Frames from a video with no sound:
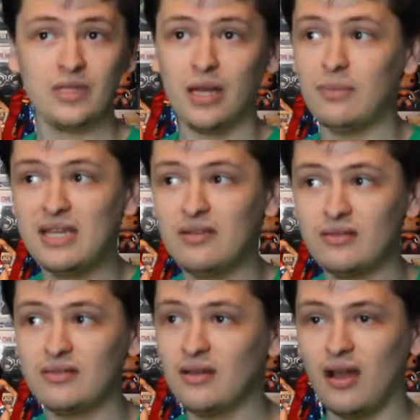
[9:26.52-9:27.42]
I mean,
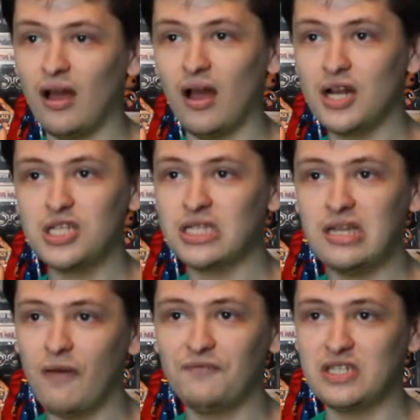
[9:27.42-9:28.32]
I just
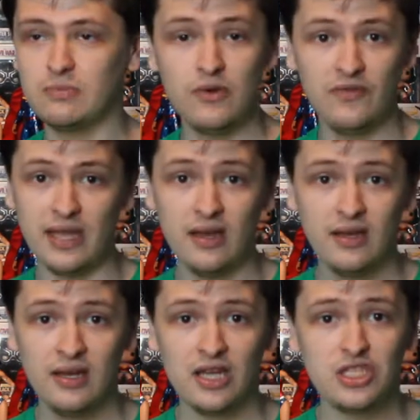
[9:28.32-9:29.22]
love this movie.
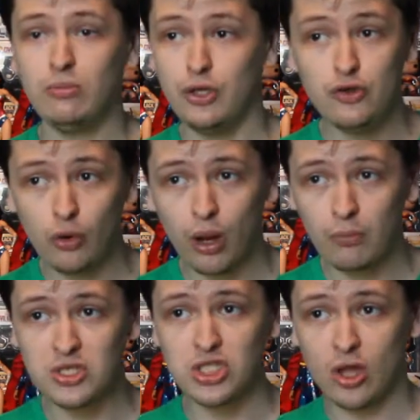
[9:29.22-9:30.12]
As someone who grew up
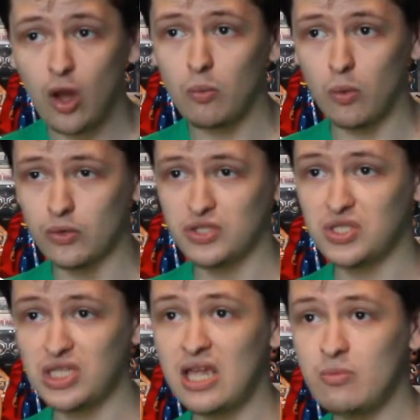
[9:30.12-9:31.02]
with Star Wars
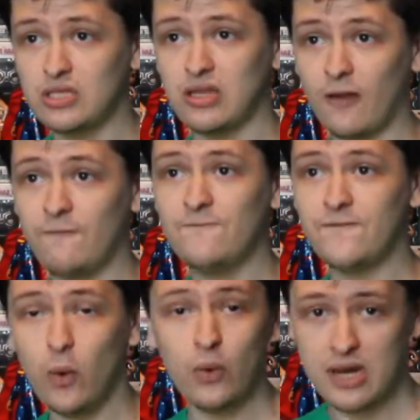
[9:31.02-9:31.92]
since he was like
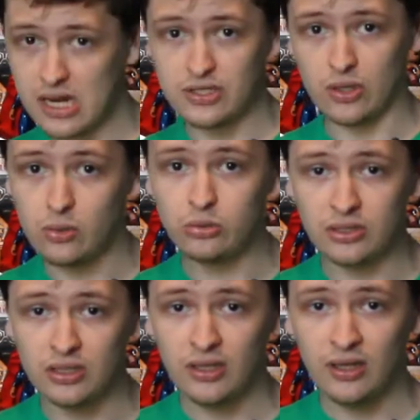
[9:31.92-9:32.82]
4 years
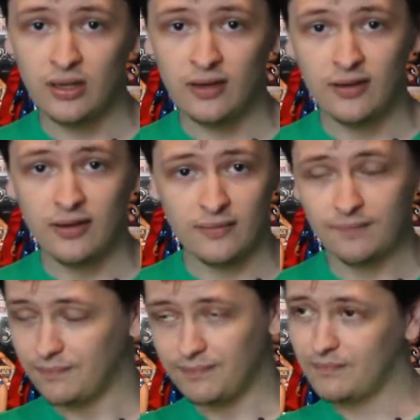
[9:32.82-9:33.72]
old,
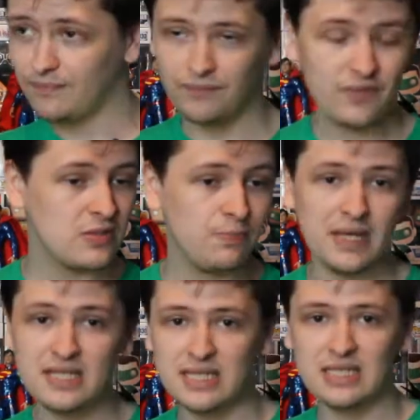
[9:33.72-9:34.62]
this
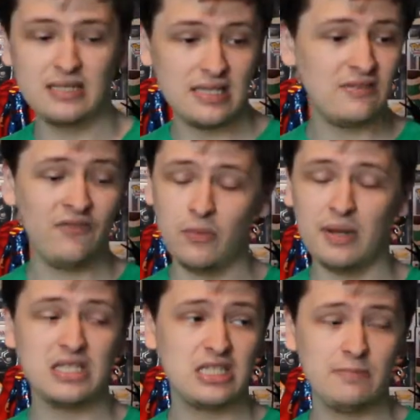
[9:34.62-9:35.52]
film
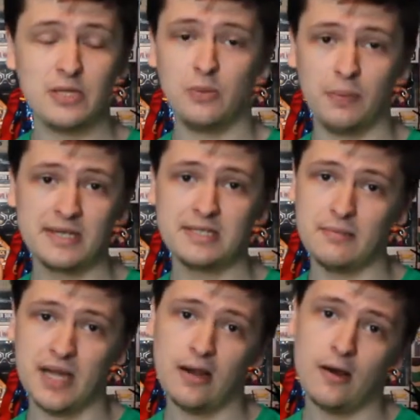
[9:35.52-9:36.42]
has a special place in
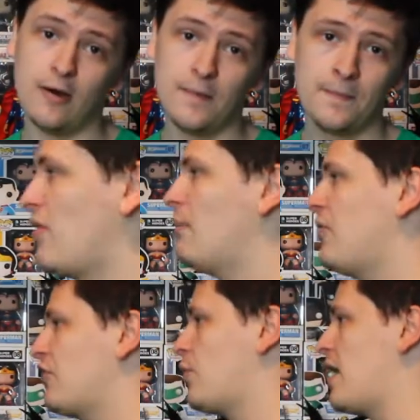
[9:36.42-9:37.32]
my heart. Number
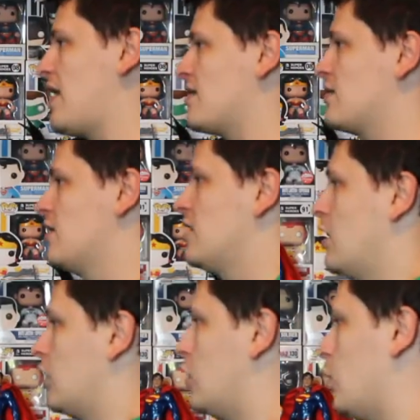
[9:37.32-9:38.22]
3,
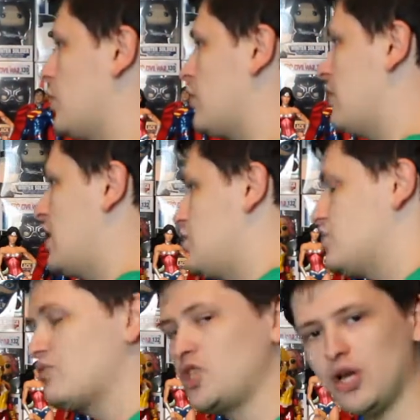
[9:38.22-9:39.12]
Lord of the
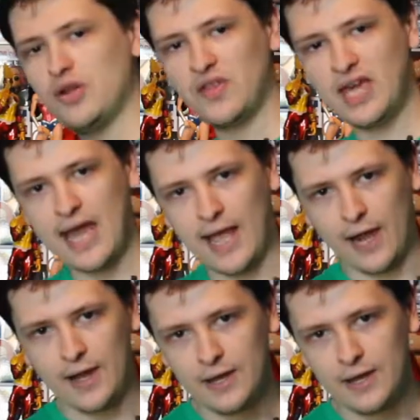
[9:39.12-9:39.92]
Rings, Return of the King.